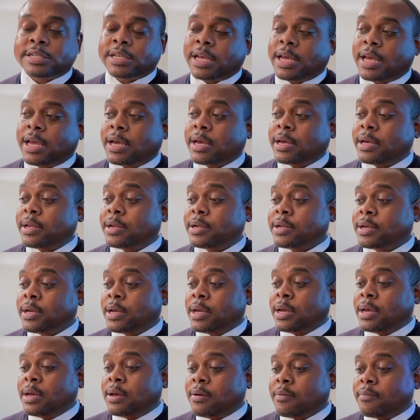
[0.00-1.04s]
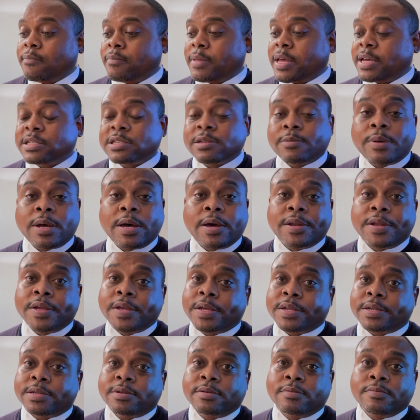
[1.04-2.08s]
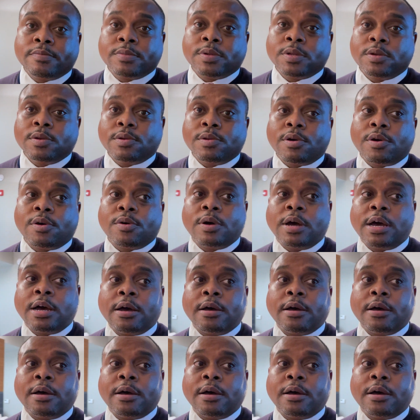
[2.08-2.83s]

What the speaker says: and that's about it. You know,